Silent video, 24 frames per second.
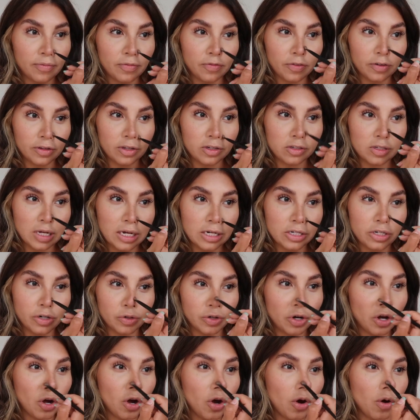for those that
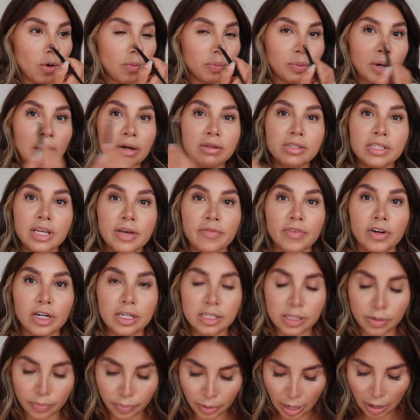don't know, Brow Savior
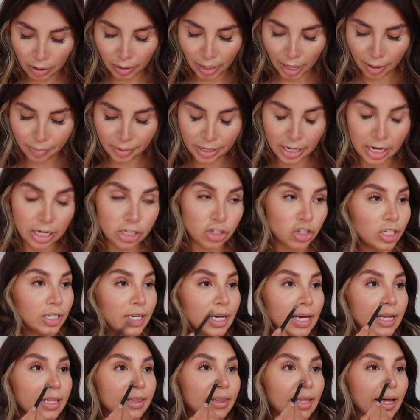is a brow lamination
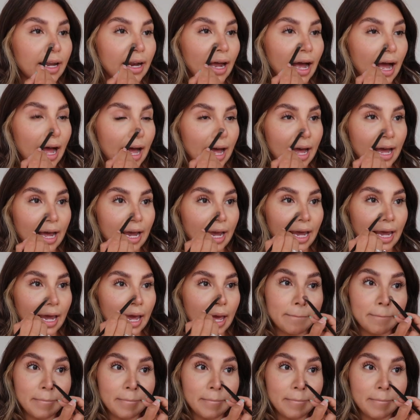kit that I